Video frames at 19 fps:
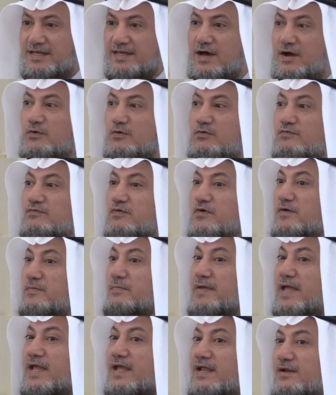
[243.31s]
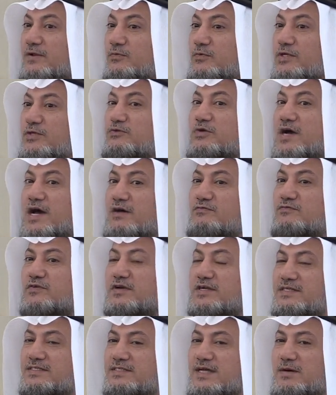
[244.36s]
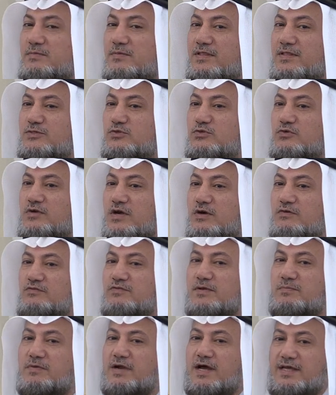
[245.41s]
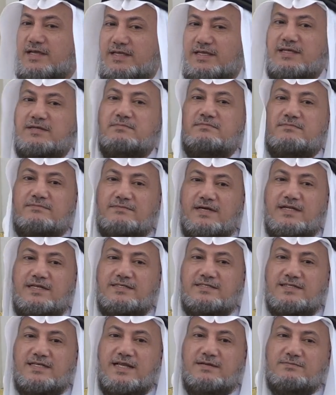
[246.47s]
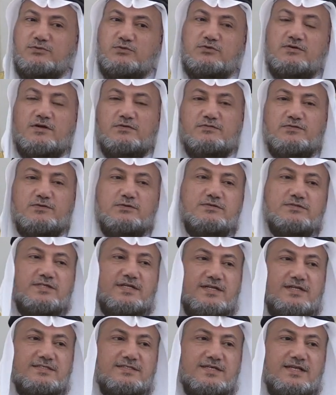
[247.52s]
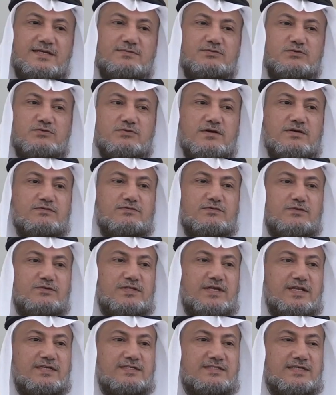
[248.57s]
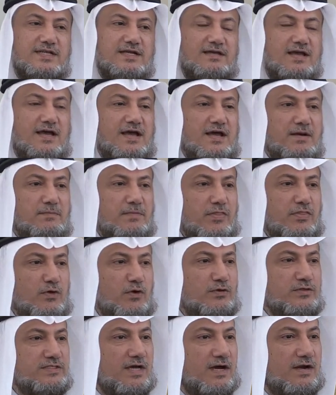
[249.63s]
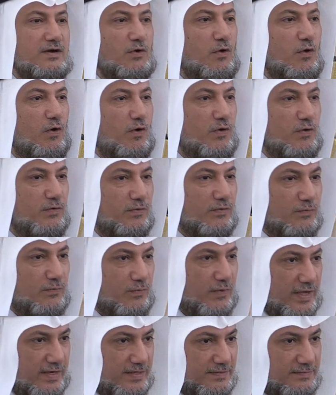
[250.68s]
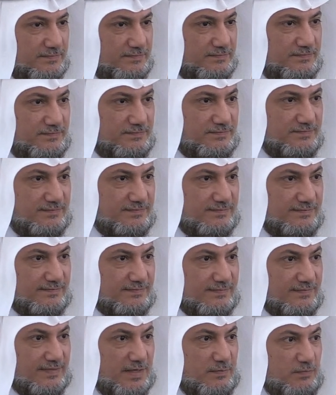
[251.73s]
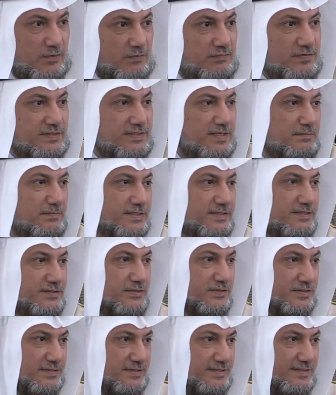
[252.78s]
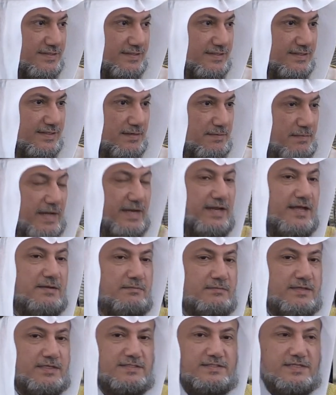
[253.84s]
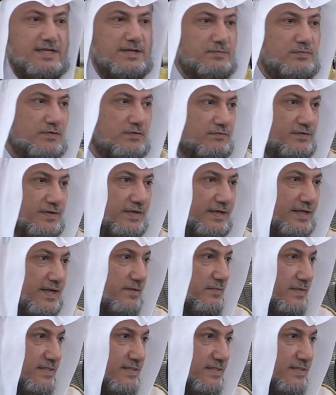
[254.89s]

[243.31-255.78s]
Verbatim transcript: Now, for male, we do have, for example, the surah of Ibrahim, alayhi salam, surah of Yunus, alayhi salam, surah of Hud, alayhi salam. But those are all what? Prophets and messengers. Maryam is not a prophet, not a